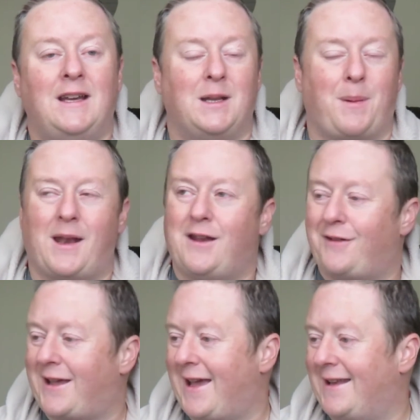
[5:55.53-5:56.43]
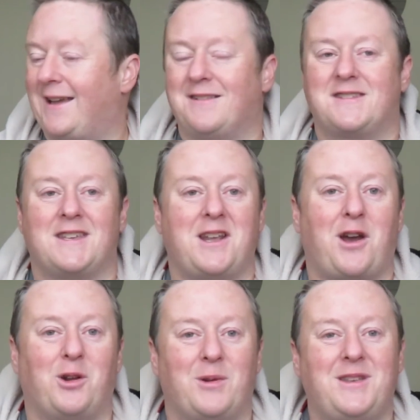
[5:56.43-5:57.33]
depending if I get an aisle seat
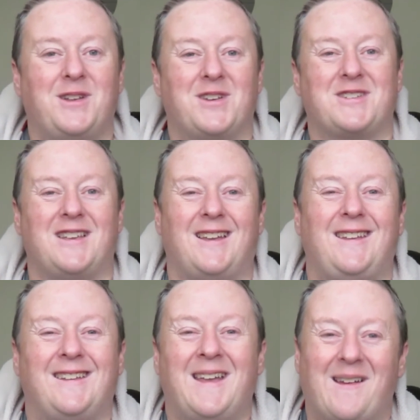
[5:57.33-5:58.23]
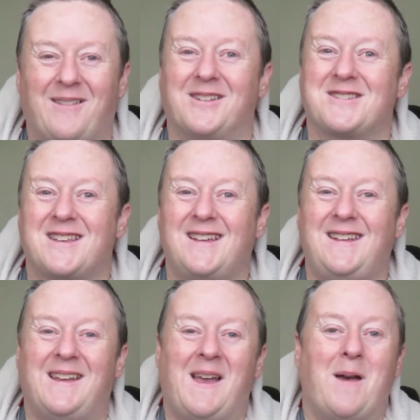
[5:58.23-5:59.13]
or a window seat. We'll
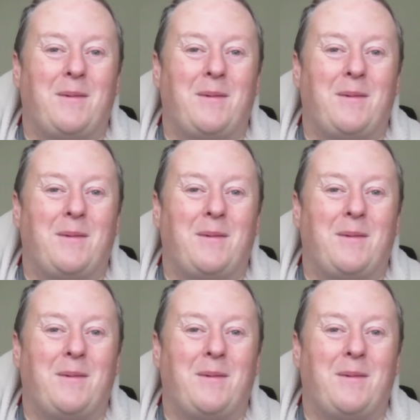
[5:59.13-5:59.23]
see.